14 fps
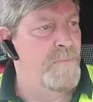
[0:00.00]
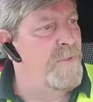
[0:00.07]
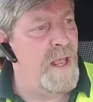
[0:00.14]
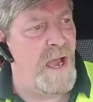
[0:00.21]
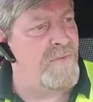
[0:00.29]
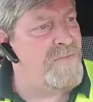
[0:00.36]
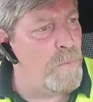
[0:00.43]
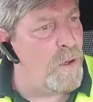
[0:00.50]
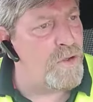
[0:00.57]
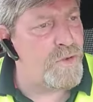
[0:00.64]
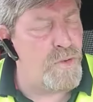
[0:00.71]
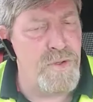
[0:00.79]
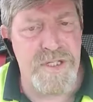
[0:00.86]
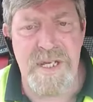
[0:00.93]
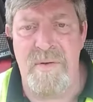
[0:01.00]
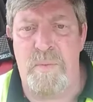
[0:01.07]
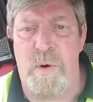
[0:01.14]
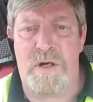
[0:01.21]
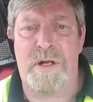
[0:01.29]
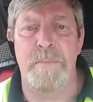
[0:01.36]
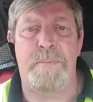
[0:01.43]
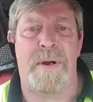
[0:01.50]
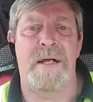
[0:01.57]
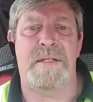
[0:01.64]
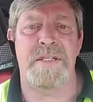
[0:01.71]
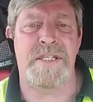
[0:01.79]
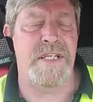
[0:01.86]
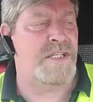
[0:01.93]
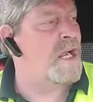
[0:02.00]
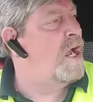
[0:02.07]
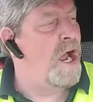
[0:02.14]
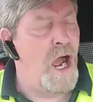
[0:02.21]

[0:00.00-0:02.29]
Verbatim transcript: They haven't worked to safe working practices.